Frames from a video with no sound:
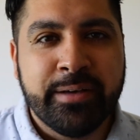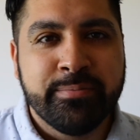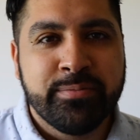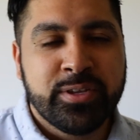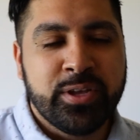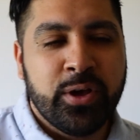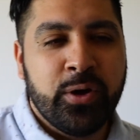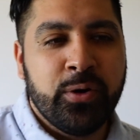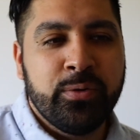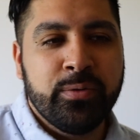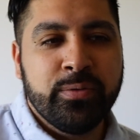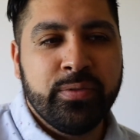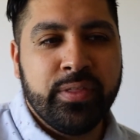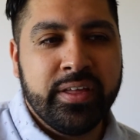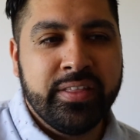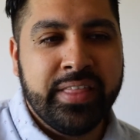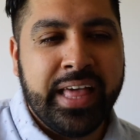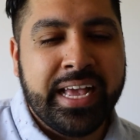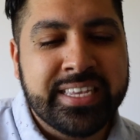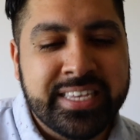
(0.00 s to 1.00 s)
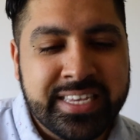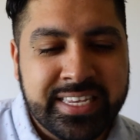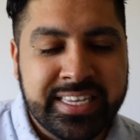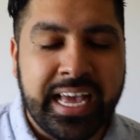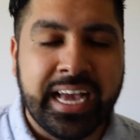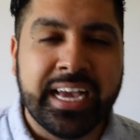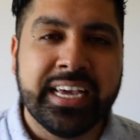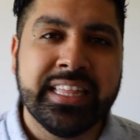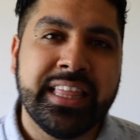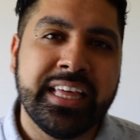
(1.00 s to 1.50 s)
So that's the
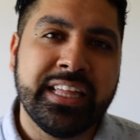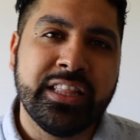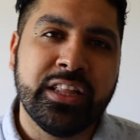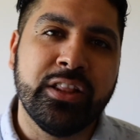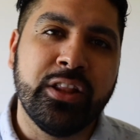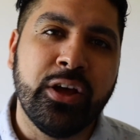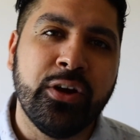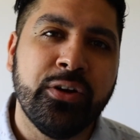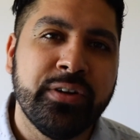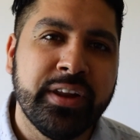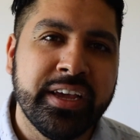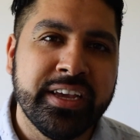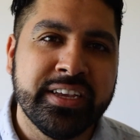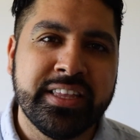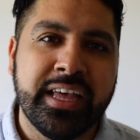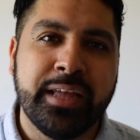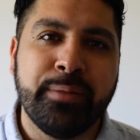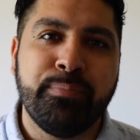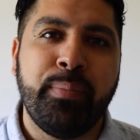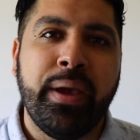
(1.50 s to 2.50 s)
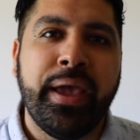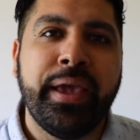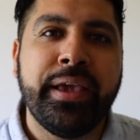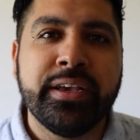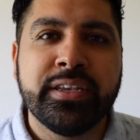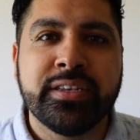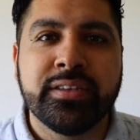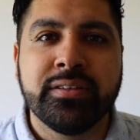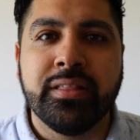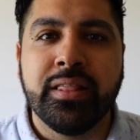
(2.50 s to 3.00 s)
second thing to learn, is that
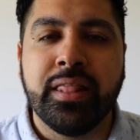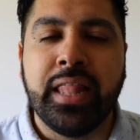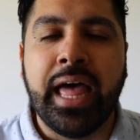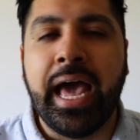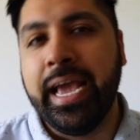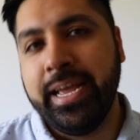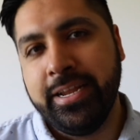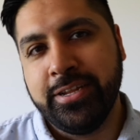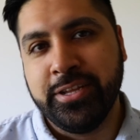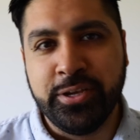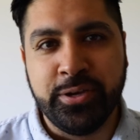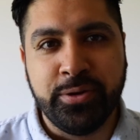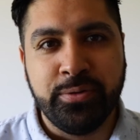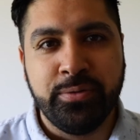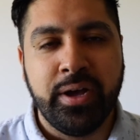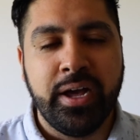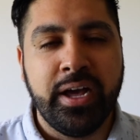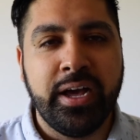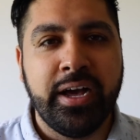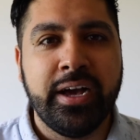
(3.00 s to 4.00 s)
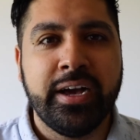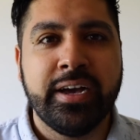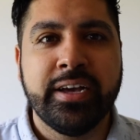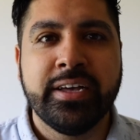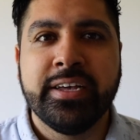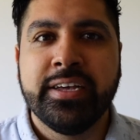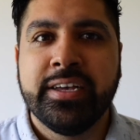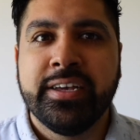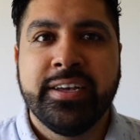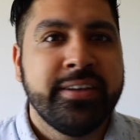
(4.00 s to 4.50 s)
banks lie to you.
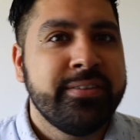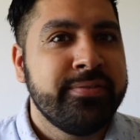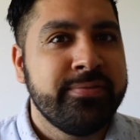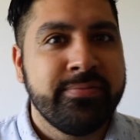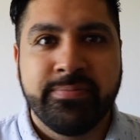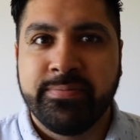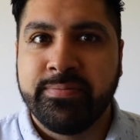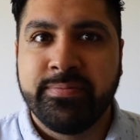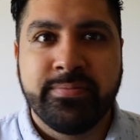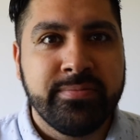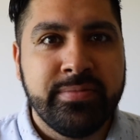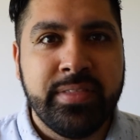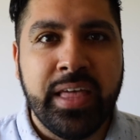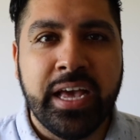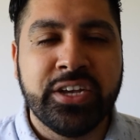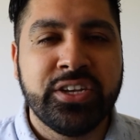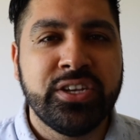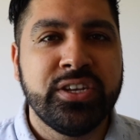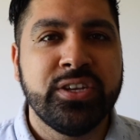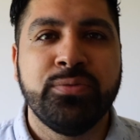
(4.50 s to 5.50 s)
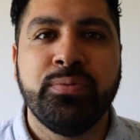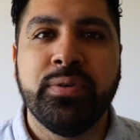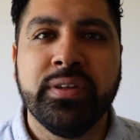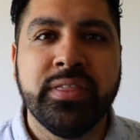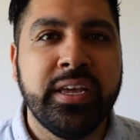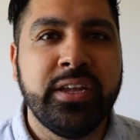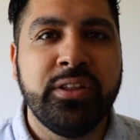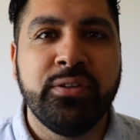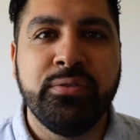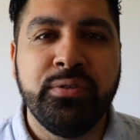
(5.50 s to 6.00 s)
That's just what
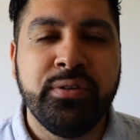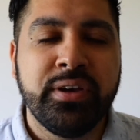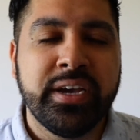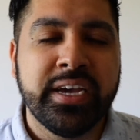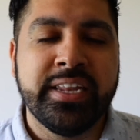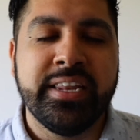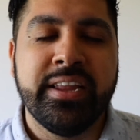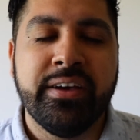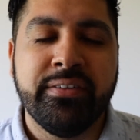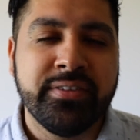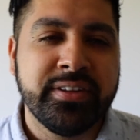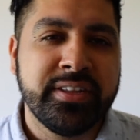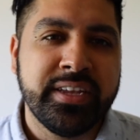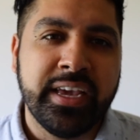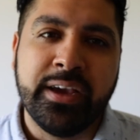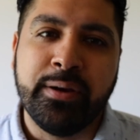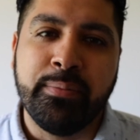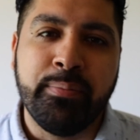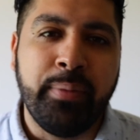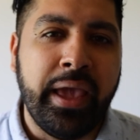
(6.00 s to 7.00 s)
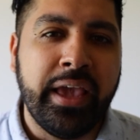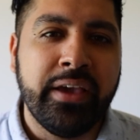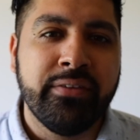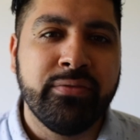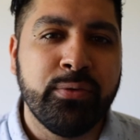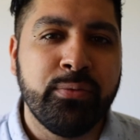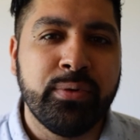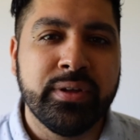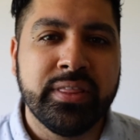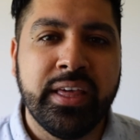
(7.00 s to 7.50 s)
they do. You can never take a bank
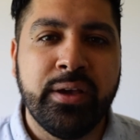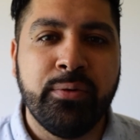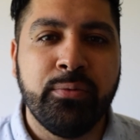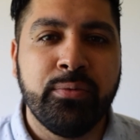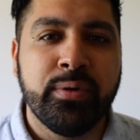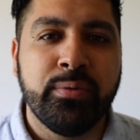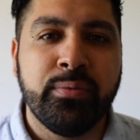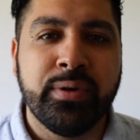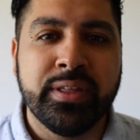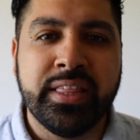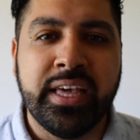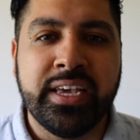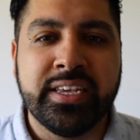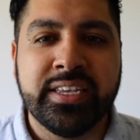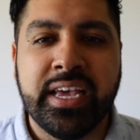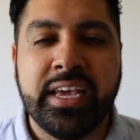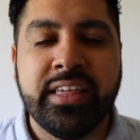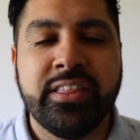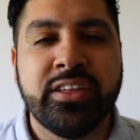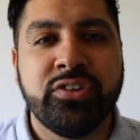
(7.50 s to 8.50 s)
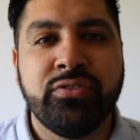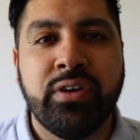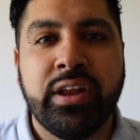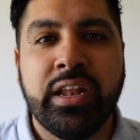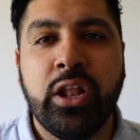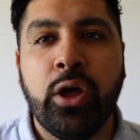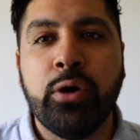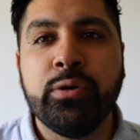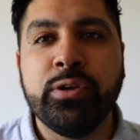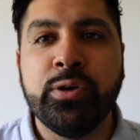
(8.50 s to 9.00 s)
for what they say. They're
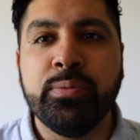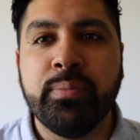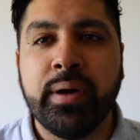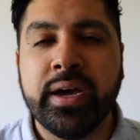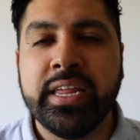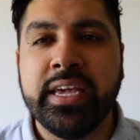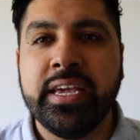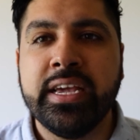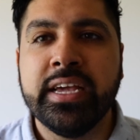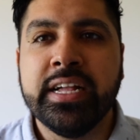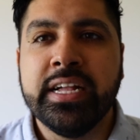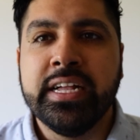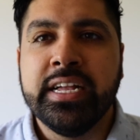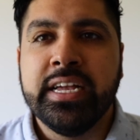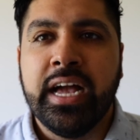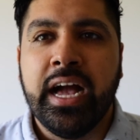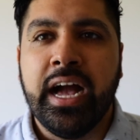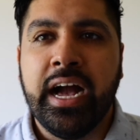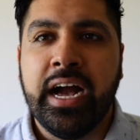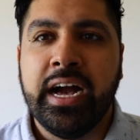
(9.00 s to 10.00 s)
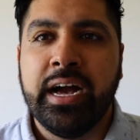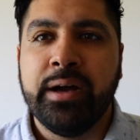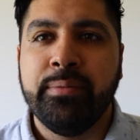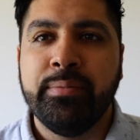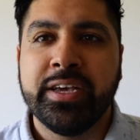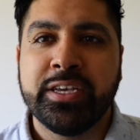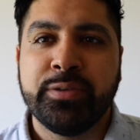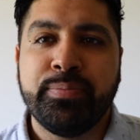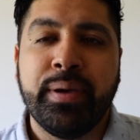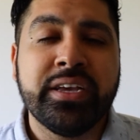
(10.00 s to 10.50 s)
trying to loan you money,
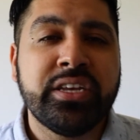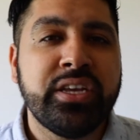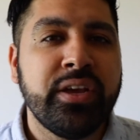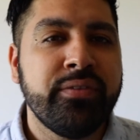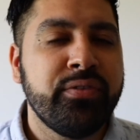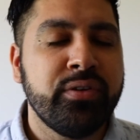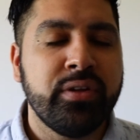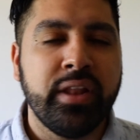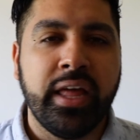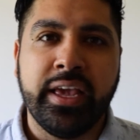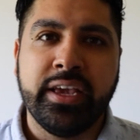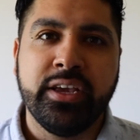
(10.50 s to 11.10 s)
especially if you're